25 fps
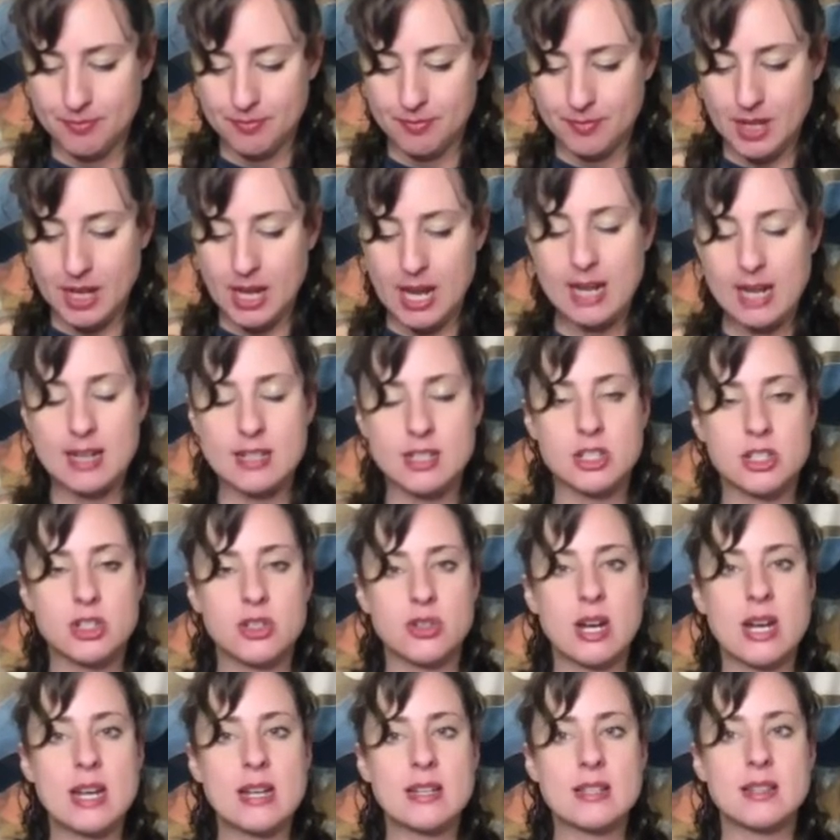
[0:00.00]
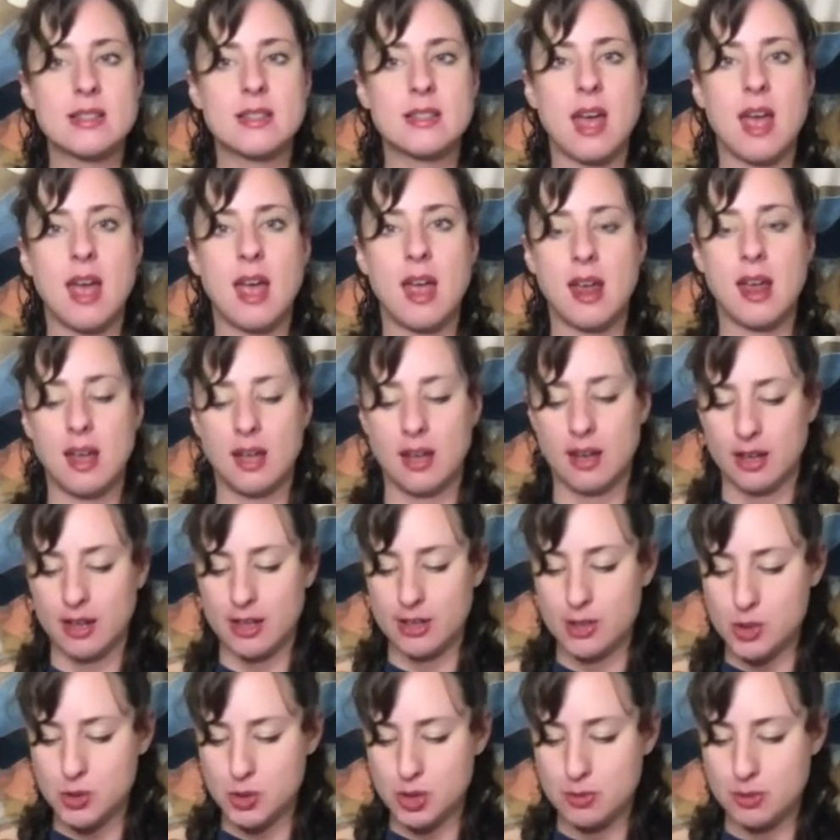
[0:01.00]
And as strengths, they
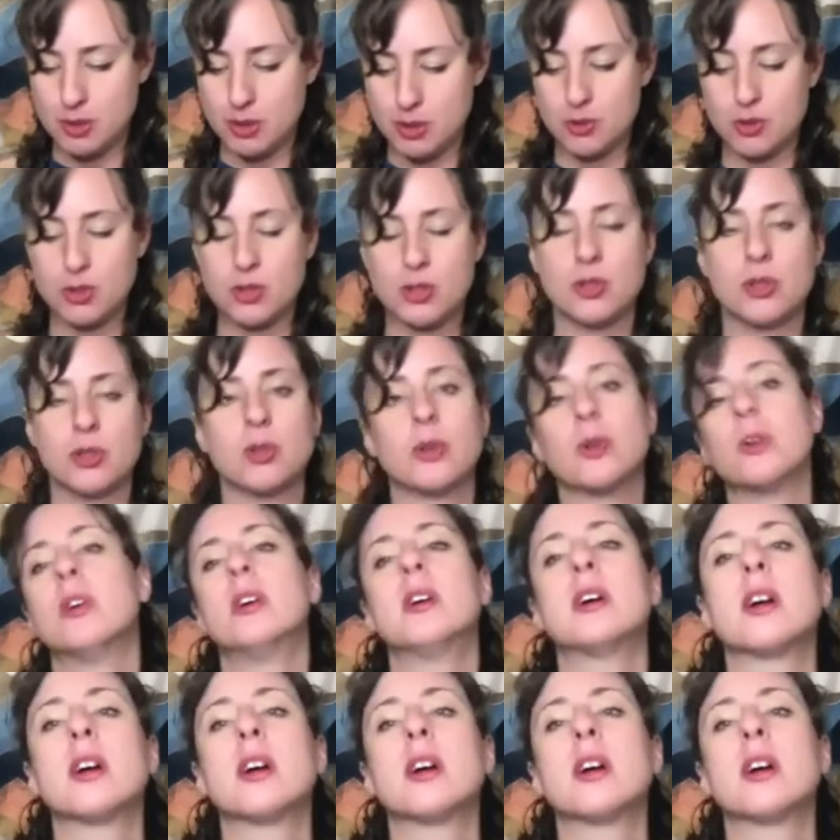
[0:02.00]
contribute to